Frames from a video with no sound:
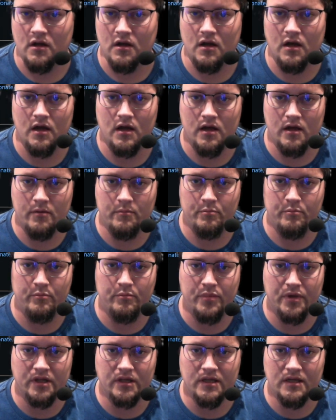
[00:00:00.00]
Uh,
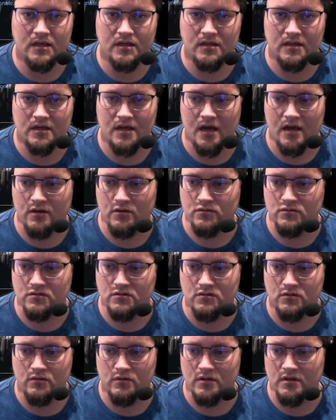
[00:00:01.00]
Balika, the guy who's
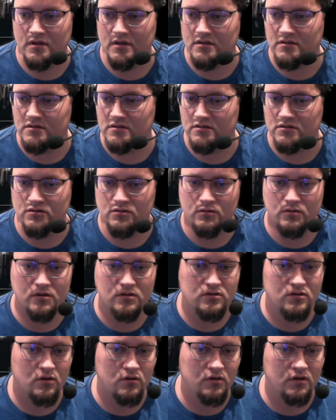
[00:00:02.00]
doing this, is doing it
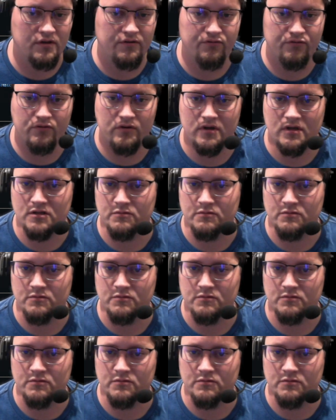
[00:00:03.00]
totally free.